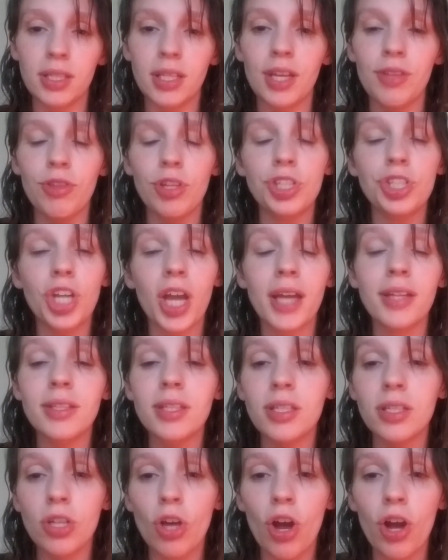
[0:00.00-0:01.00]
and the
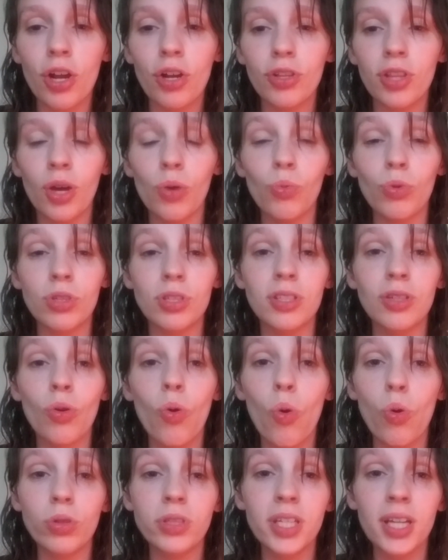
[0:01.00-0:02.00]
chances are that we're still
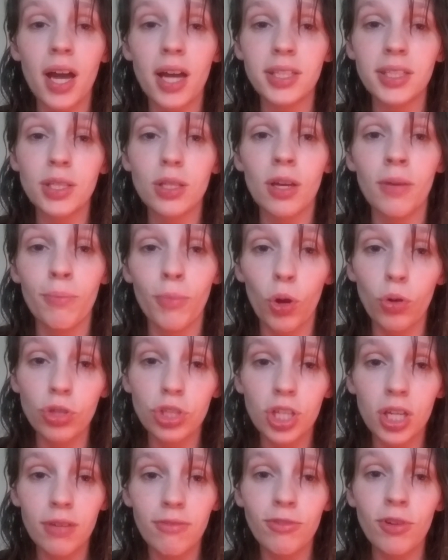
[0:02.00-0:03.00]
holding on to
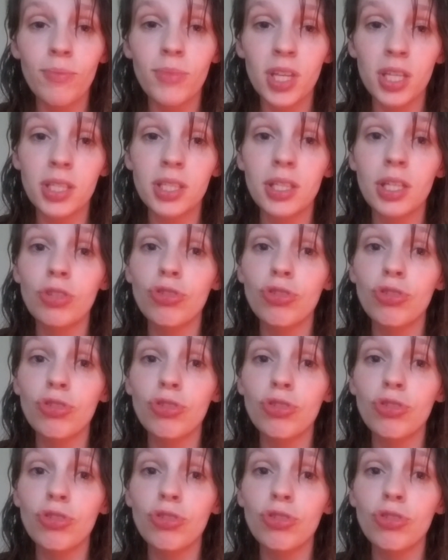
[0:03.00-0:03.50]
emotion from this